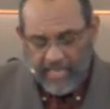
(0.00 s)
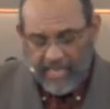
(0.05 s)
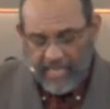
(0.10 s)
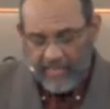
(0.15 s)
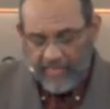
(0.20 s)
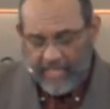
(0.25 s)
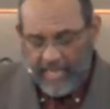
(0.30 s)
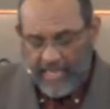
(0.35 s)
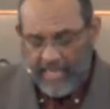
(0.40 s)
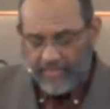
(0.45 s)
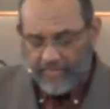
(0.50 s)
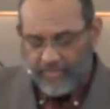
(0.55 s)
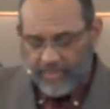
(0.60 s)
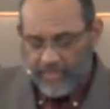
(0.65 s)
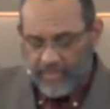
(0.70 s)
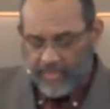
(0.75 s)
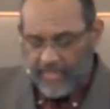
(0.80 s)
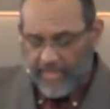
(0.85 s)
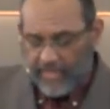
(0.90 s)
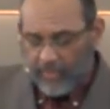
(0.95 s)
the answer
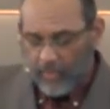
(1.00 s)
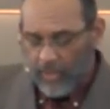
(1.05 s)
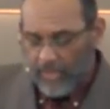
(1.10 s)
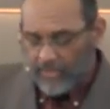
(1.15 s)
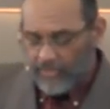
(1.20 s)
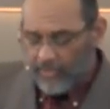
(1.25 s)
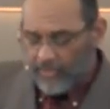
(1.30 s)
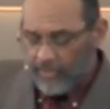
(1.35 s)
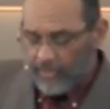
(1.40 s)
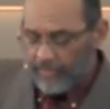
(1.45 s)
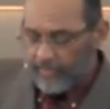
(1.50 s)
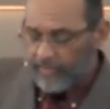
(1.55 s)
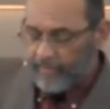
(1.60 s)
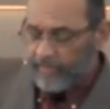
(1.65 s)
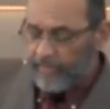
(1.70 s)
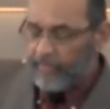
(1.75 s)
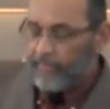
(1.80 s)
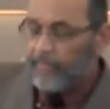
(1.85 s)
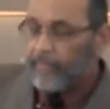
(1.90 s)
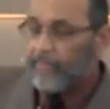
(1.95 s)
to that question,
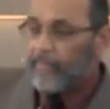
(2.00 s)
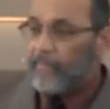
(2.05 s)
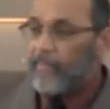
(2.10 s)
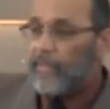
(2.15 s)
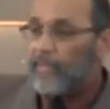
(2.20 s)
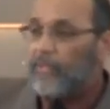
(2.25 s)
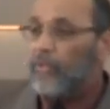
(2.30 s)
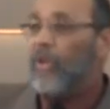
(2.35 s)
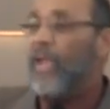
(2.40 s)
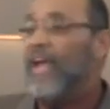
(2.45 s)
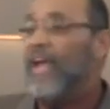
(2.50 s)
you have